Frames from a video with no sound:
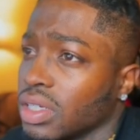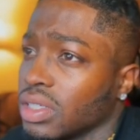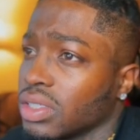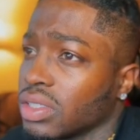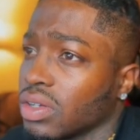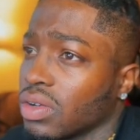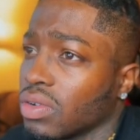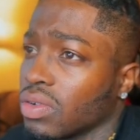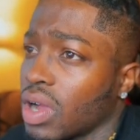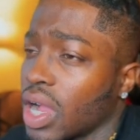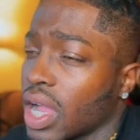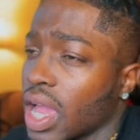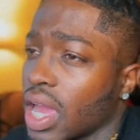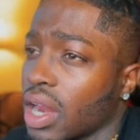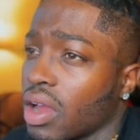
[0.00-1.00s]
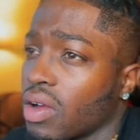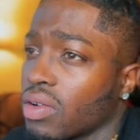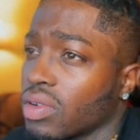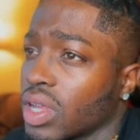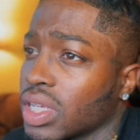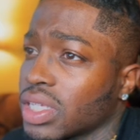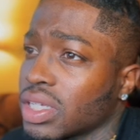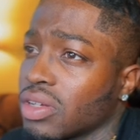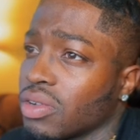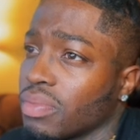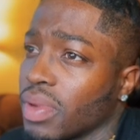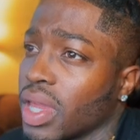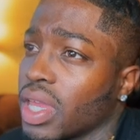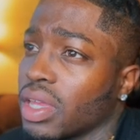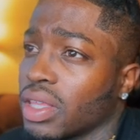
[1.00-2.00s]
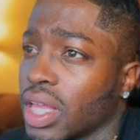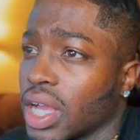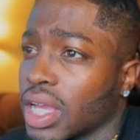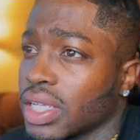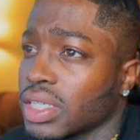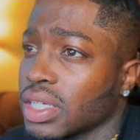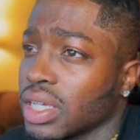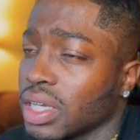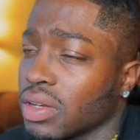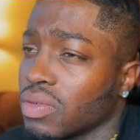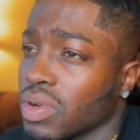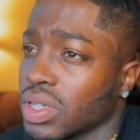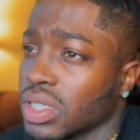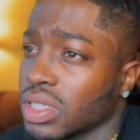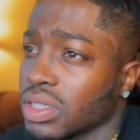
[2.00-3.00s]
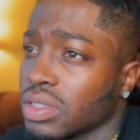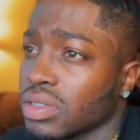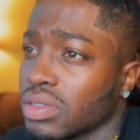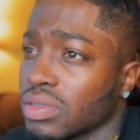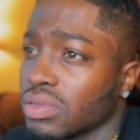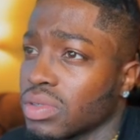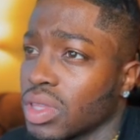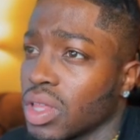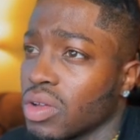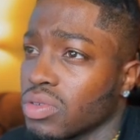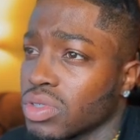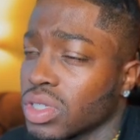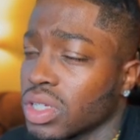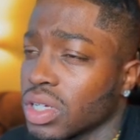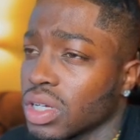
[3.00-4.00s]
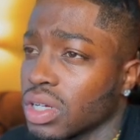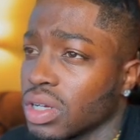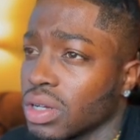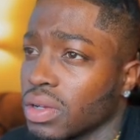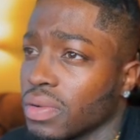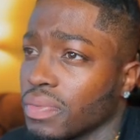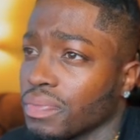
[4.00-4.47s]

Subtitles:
So I got out and I still made, like I said, it wasn't close to,